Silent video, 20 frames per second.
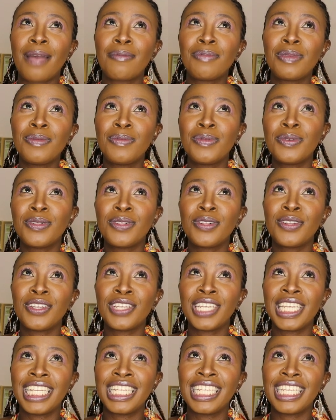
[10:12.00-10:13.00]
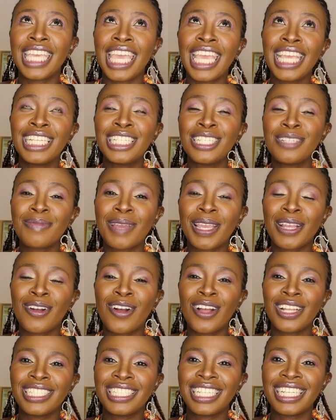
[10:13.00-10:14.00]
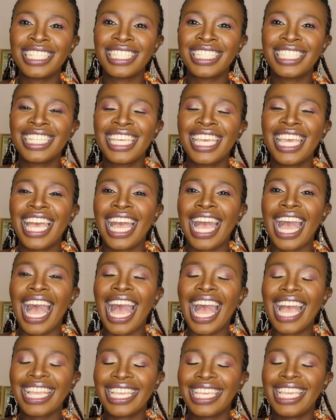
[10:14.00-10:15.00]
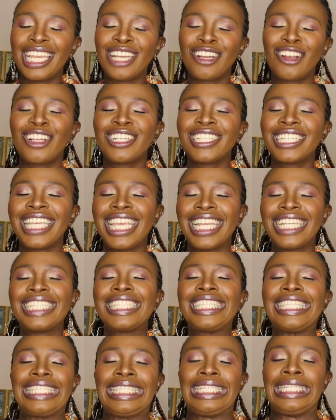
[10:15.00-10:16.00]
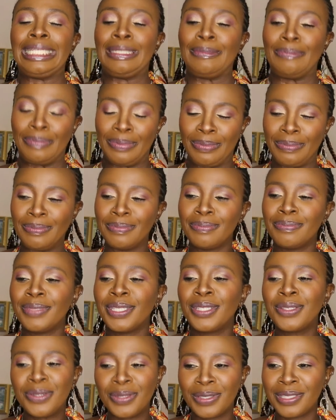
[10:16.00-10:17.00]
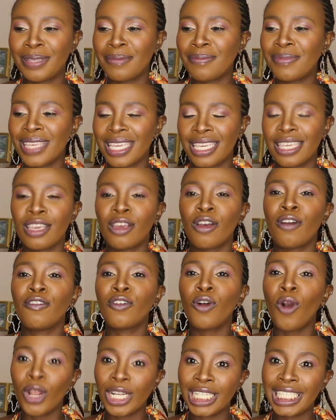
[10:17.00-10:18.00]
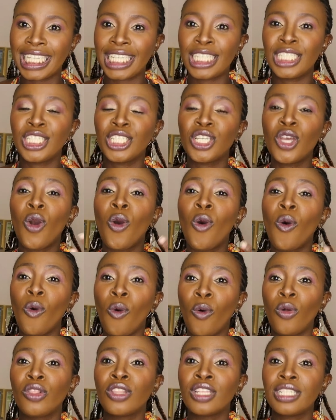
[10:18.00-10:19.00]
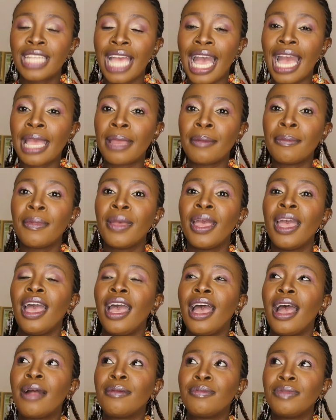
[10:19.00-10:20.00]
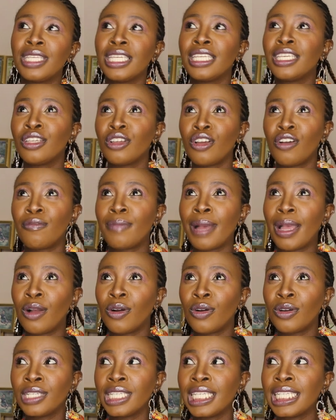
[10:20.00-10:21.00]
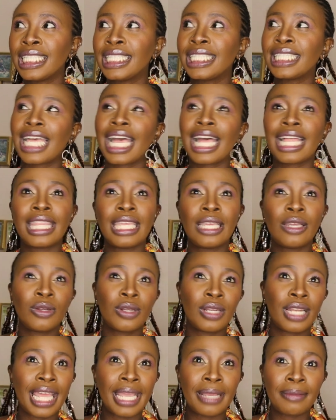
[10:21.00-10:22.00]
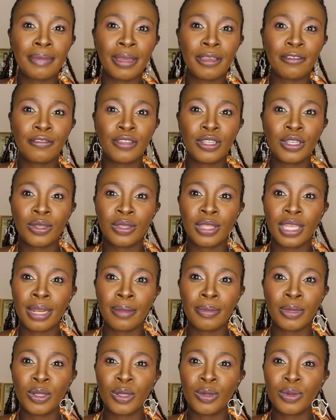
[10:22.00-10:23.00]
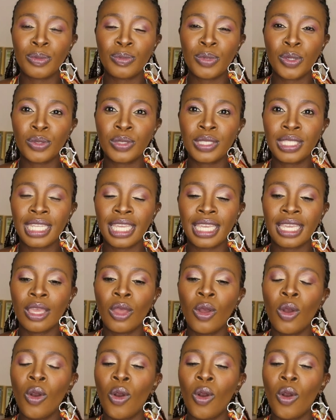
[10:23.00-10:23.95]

people gonna engage in my content? I cannot get sleep because I'm thinking of content all the time. I'm thinking of my audience. Are they gonna like my video that I'm gonna be posting?